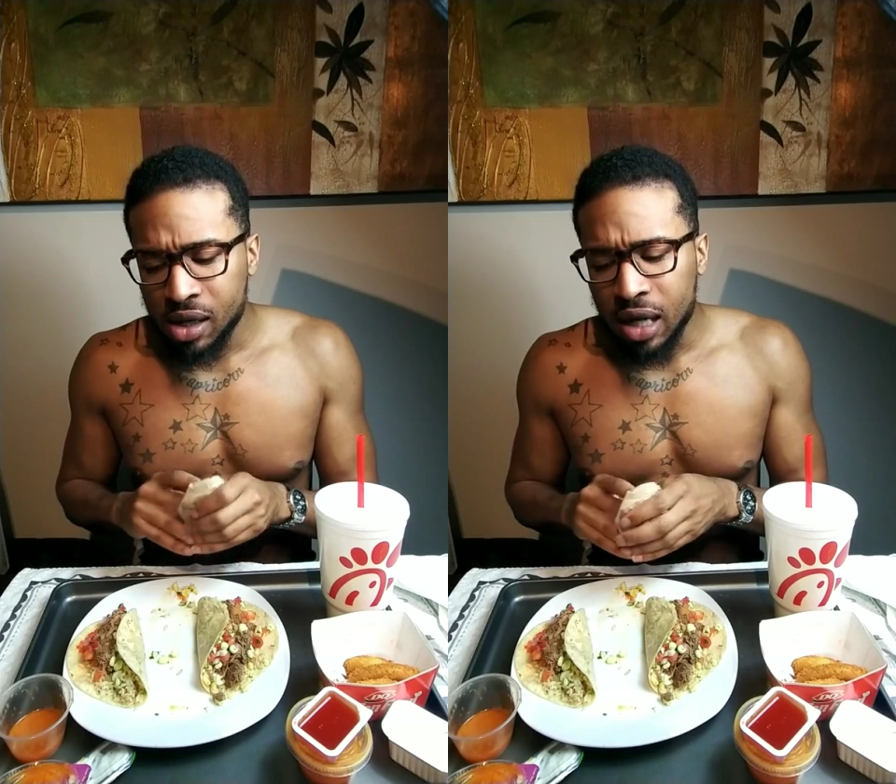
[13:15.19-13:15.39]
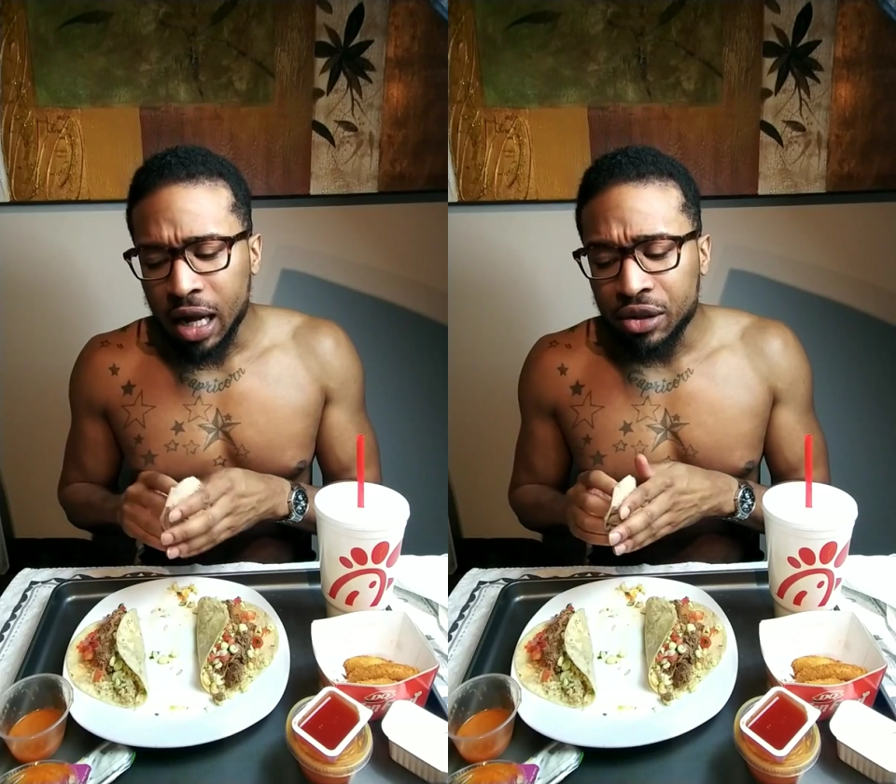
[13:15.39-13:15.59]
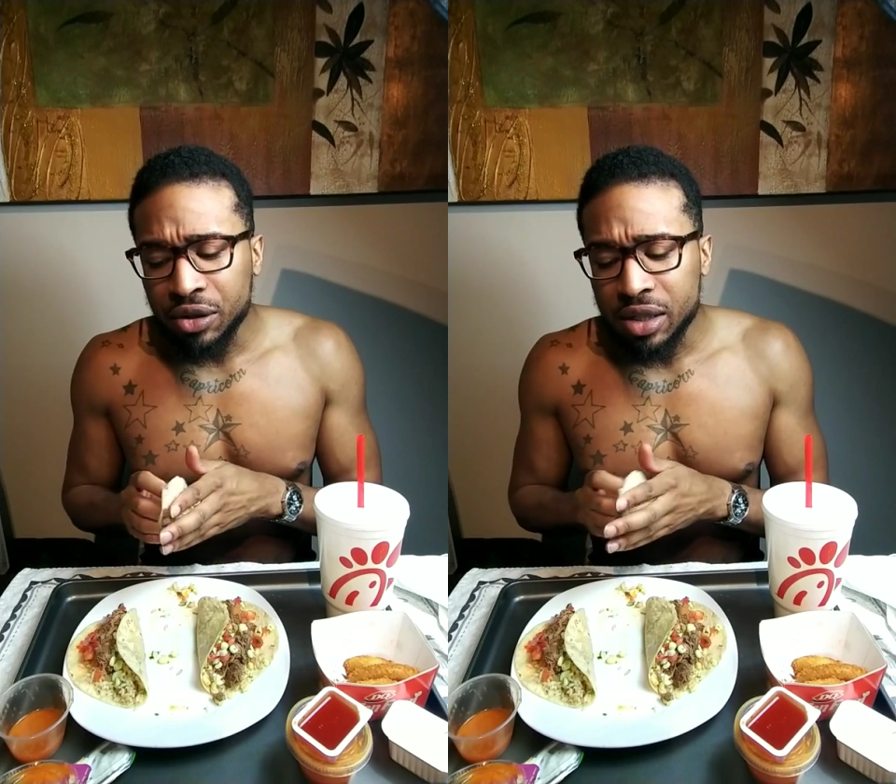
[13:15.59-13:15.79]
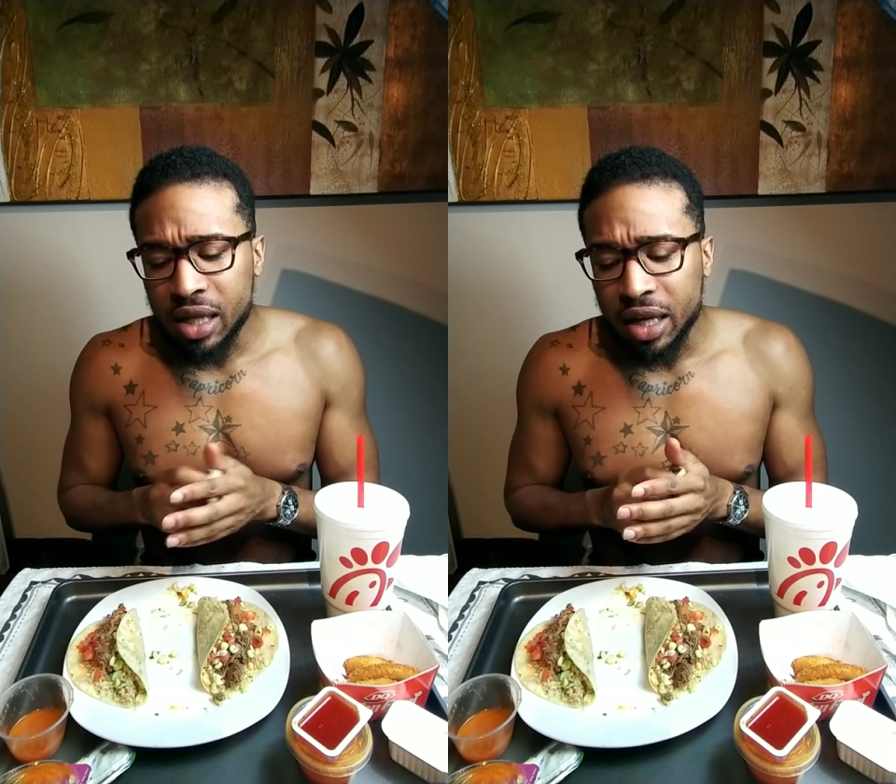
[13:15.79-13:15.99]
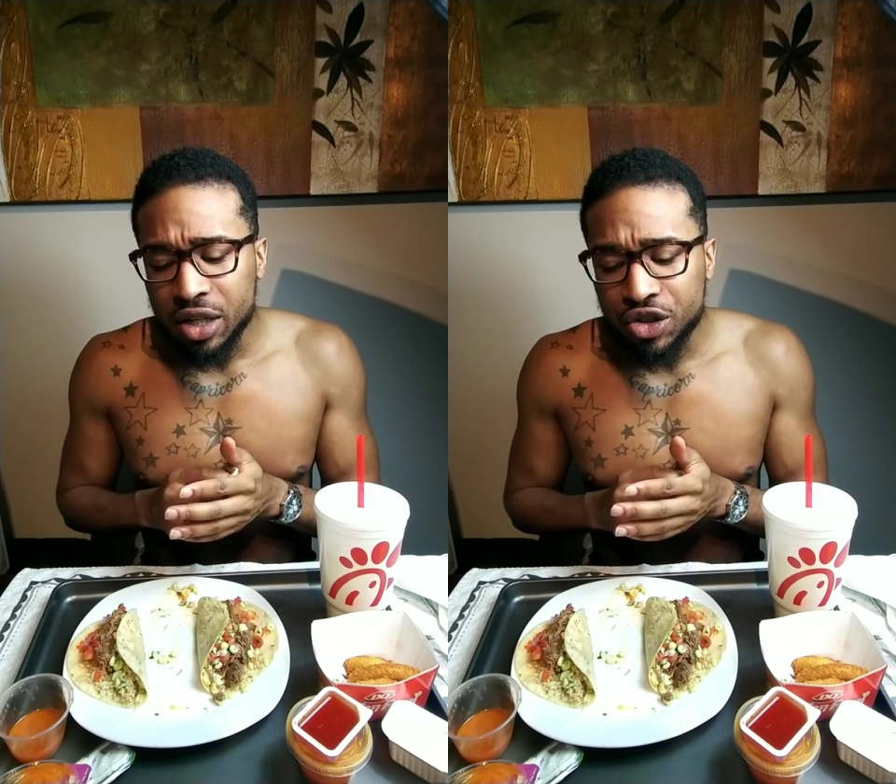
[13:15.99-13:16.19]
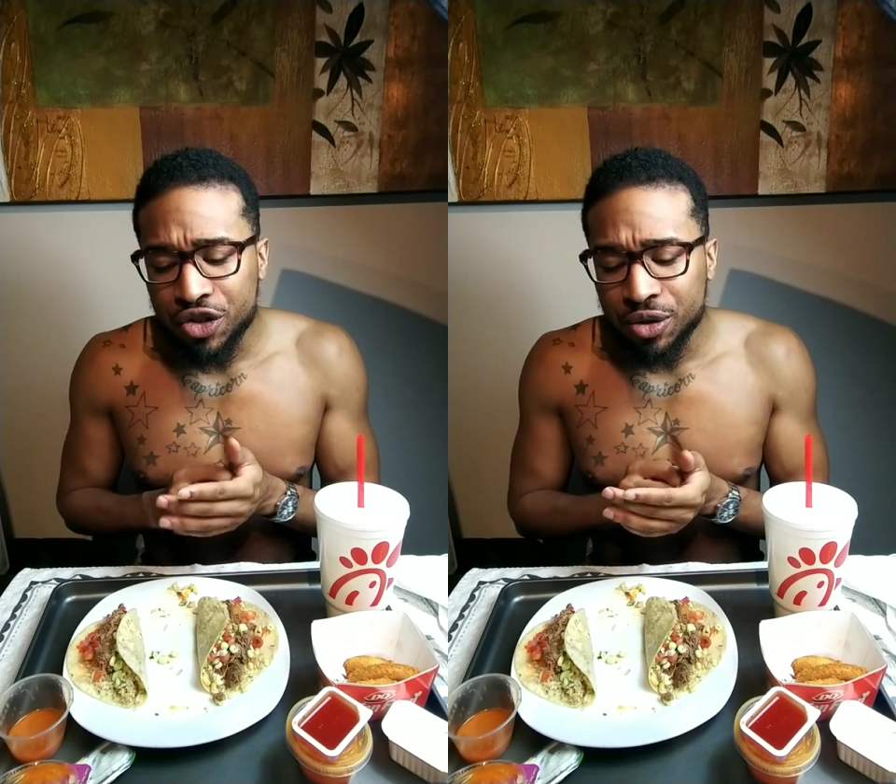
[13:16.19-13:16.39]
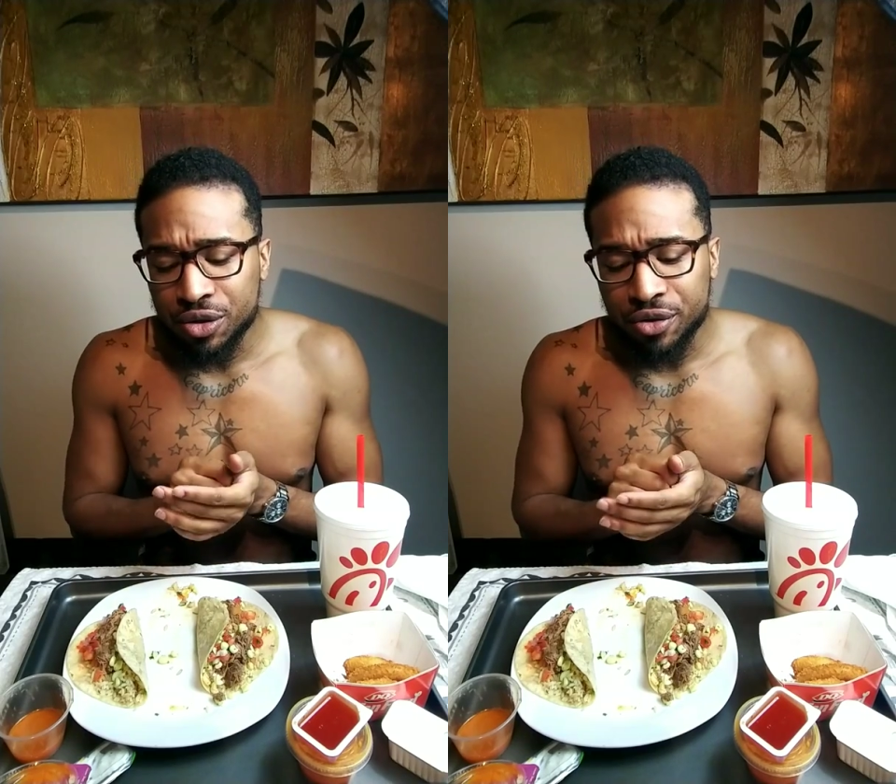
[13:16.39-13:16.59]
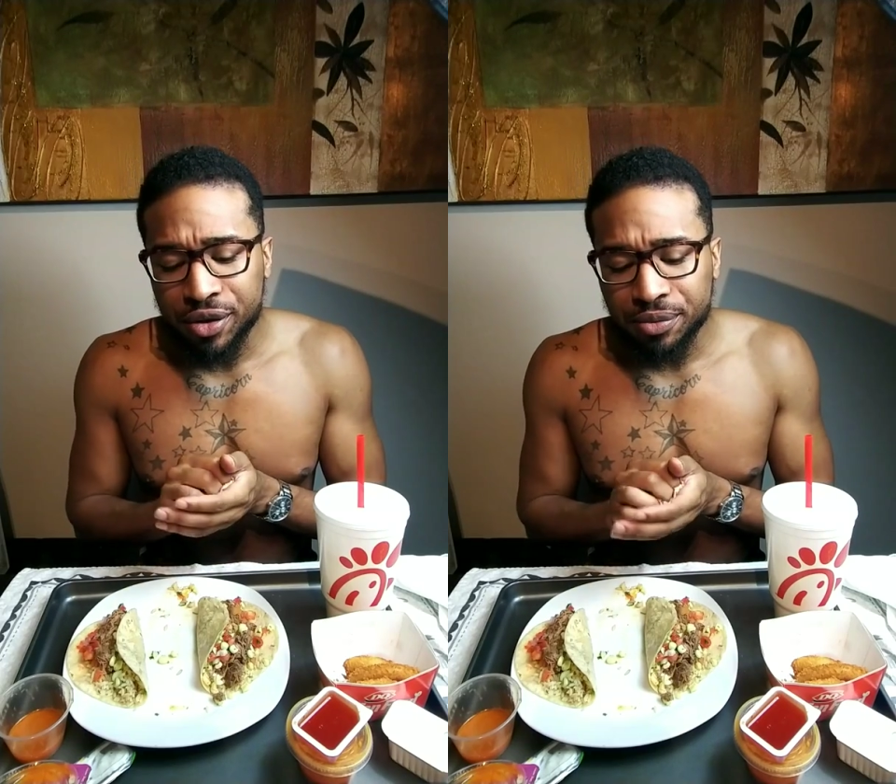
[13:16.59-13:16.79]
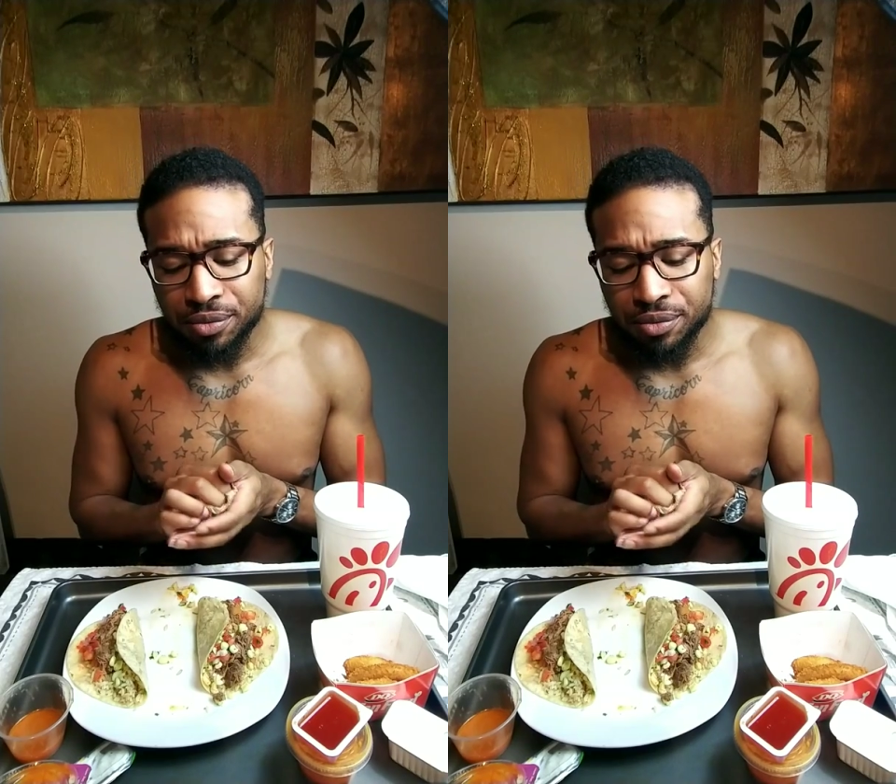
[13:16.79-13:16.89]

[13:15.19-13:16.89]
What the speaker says: How do you detain children?